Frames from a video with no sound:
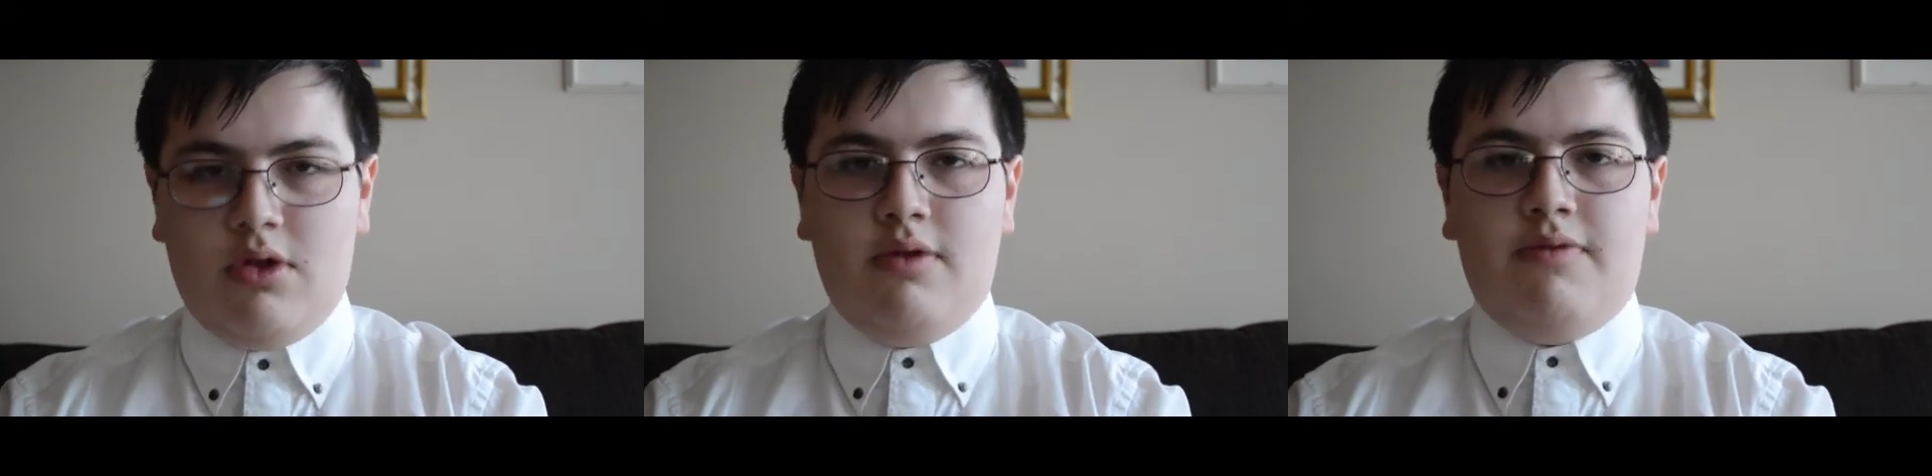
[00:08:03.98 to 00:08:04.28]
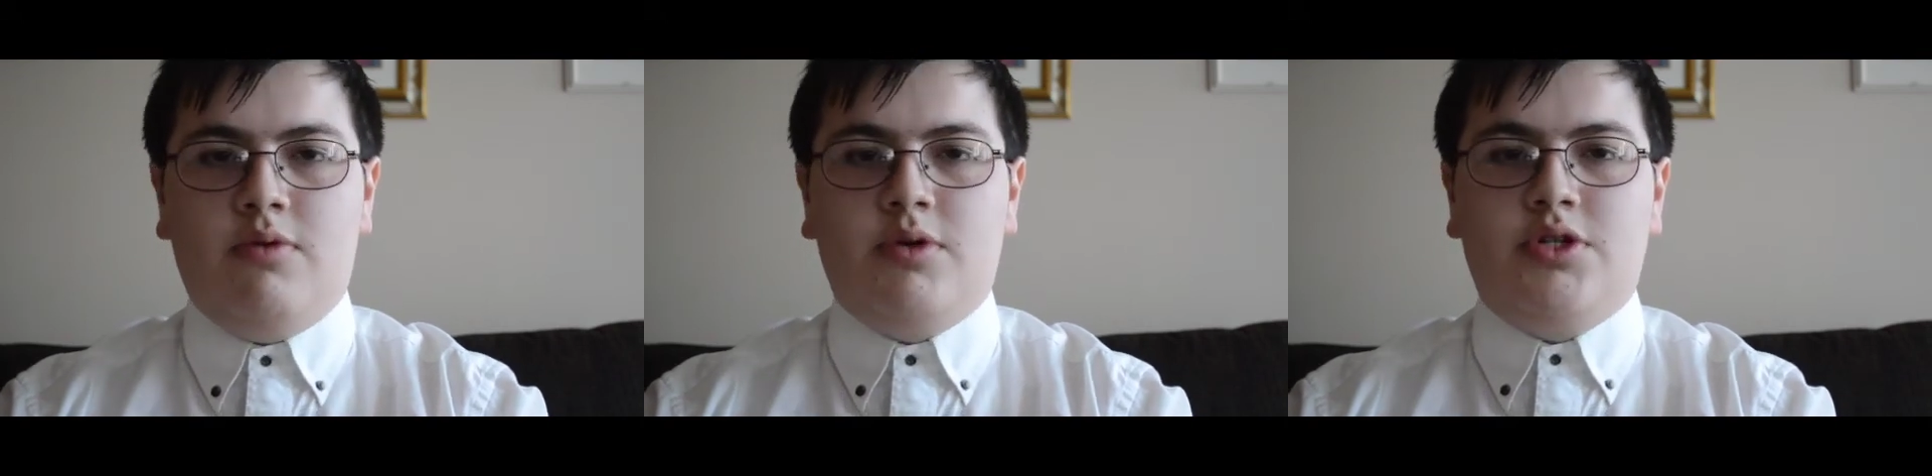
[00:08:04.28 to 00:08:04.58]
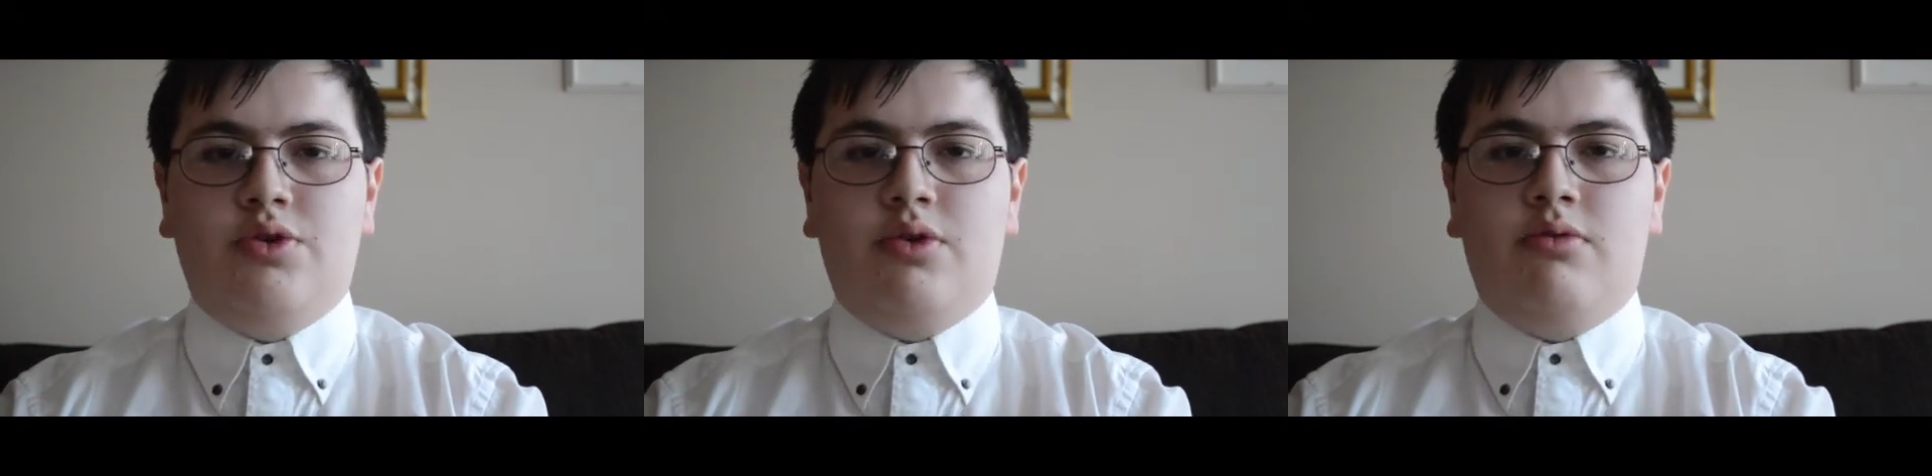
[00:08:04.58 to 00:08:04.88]
If you
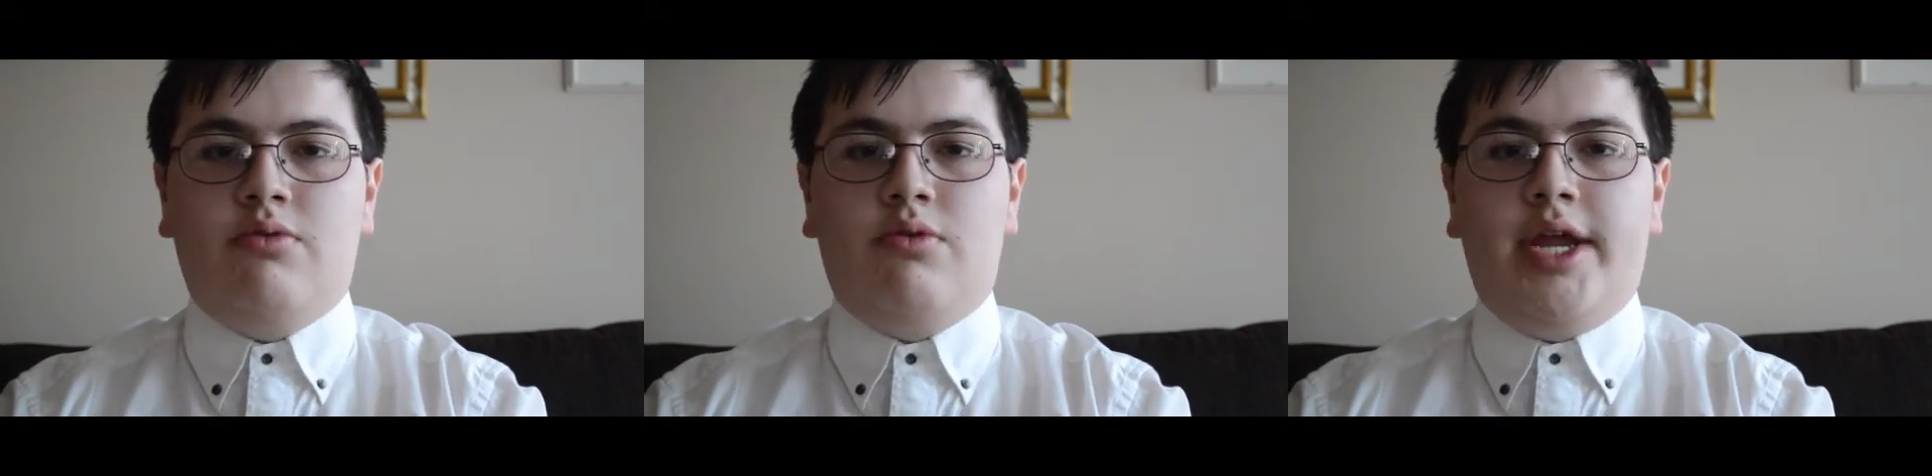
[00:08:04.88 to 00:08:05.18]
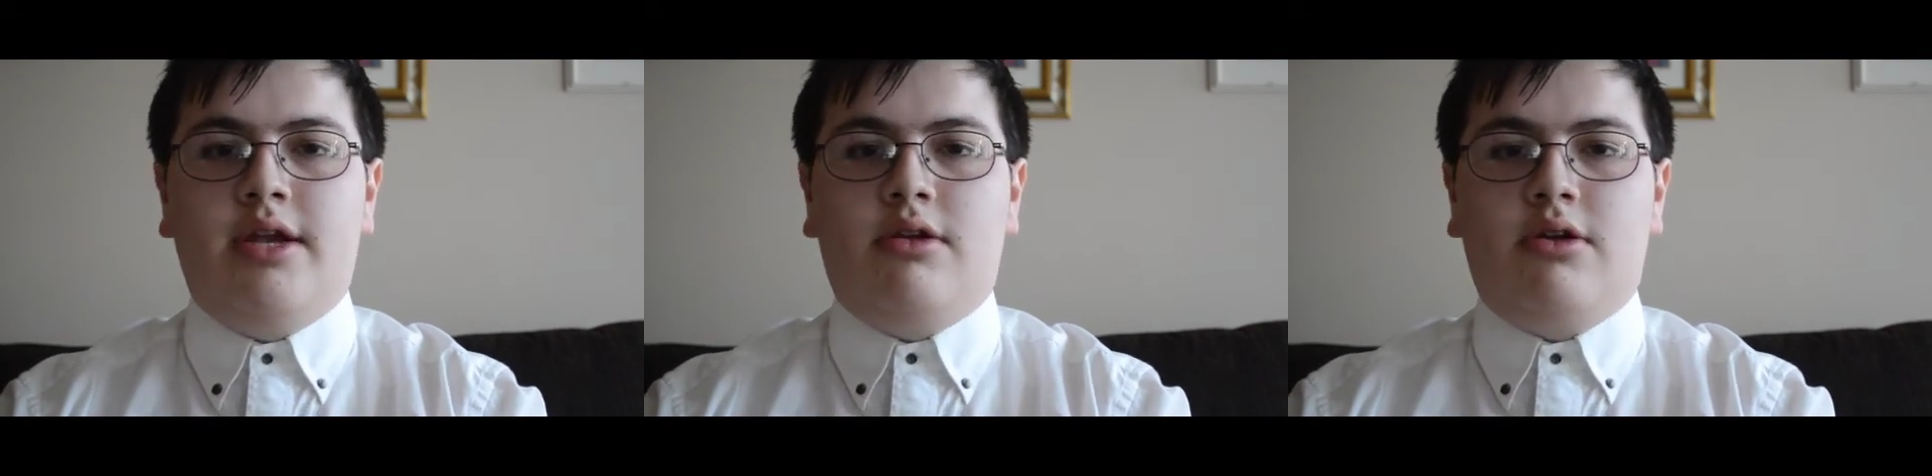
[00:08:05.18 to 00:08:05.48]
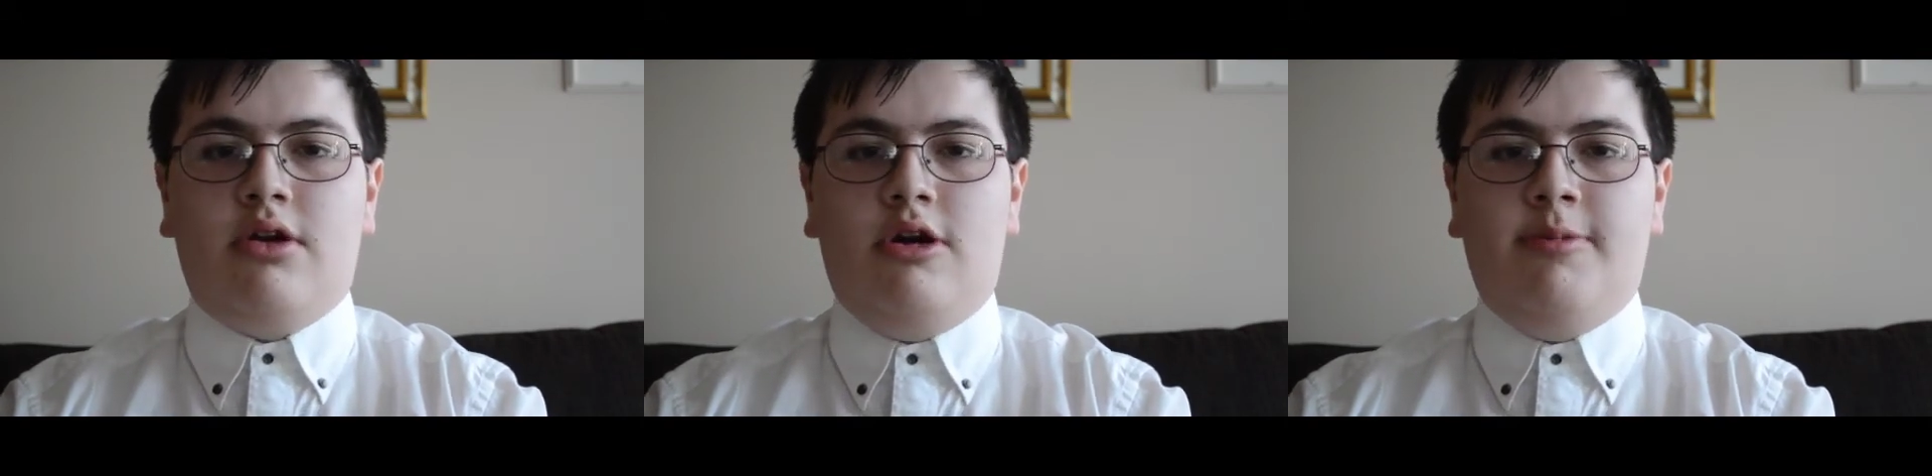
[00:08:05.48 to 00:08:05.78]
wish, you can rate,
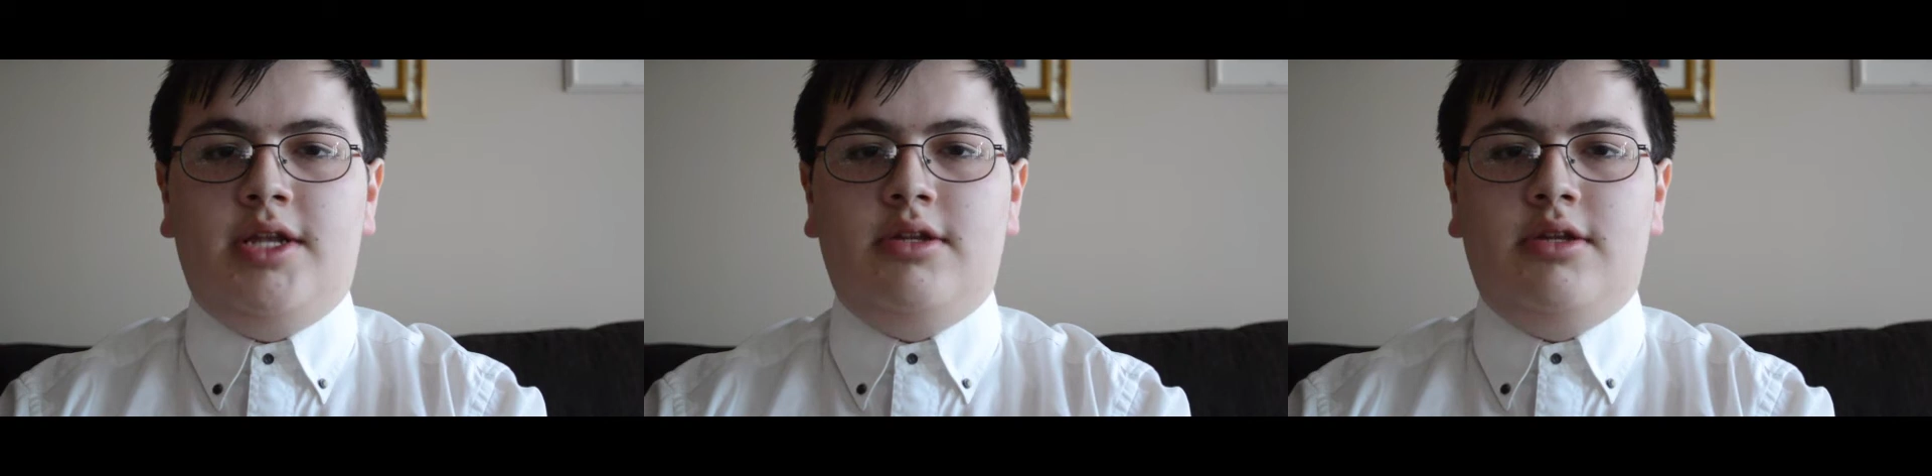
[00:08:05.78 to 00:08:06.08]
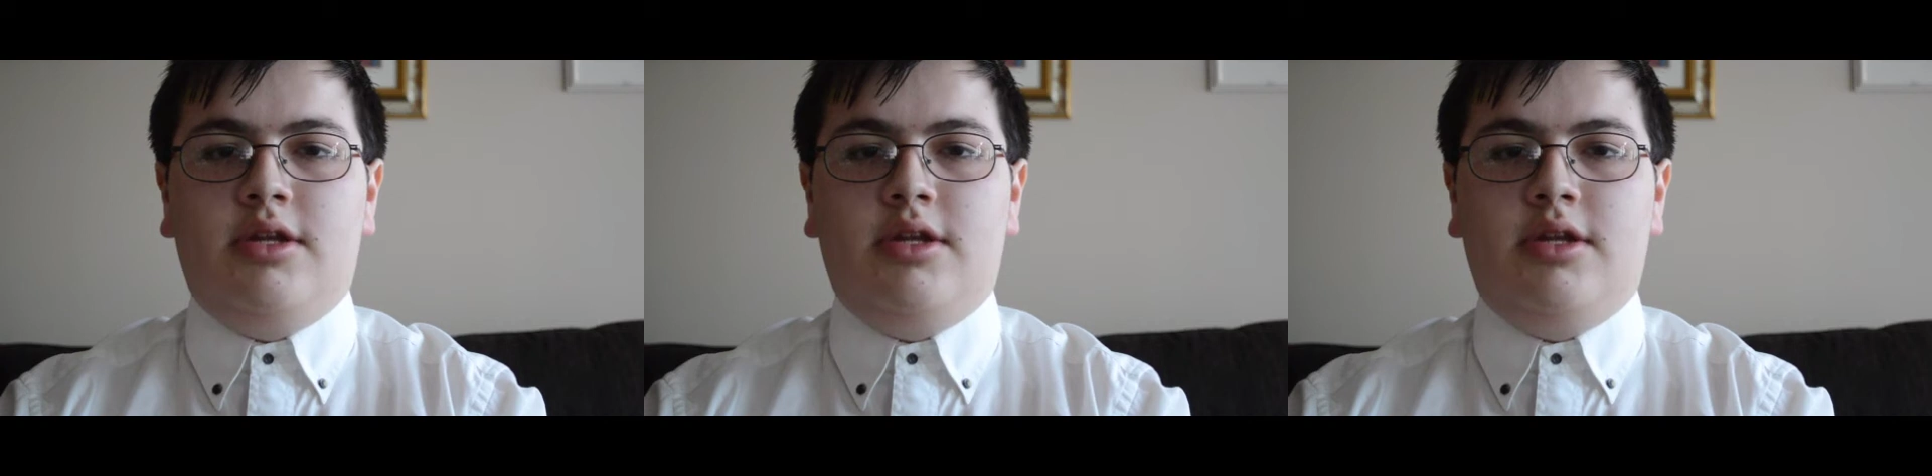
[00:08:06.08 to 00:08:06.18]
comment,